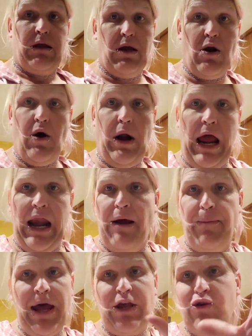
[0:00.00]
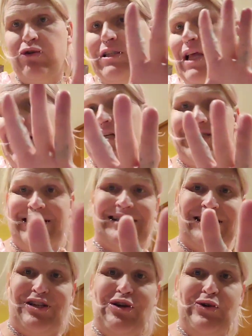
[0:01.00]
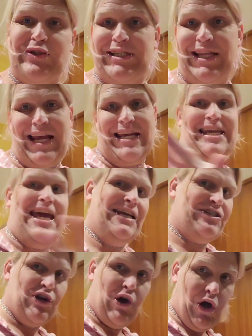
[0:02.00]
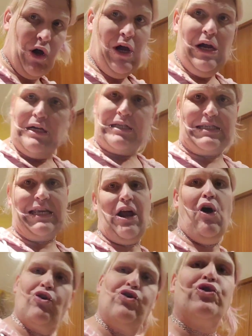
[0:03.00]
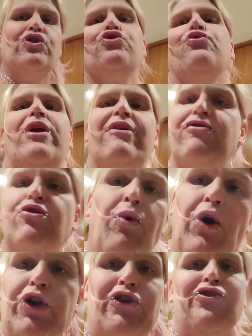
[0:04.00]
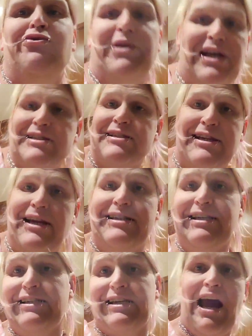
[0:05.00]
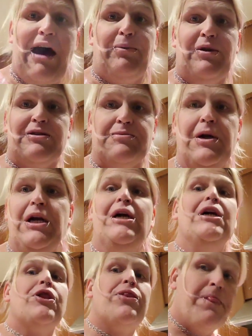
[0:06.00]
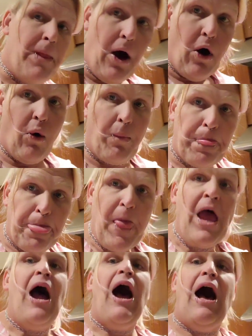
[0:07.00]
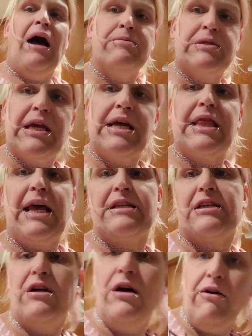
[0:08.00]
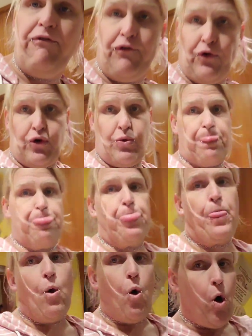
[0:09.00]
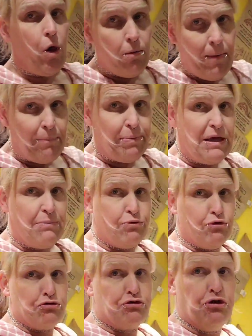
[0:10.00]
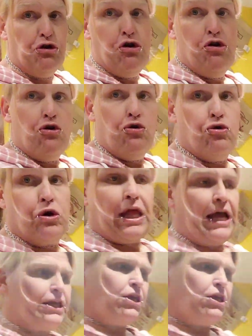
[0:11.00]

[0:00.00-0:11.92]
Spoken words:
And I'm not using that as an excuse, as like a catch-all to say, you can do whatever you want to do because it's late-stage capitalism. No. I'm saying that to comfort all of my peoples who are like,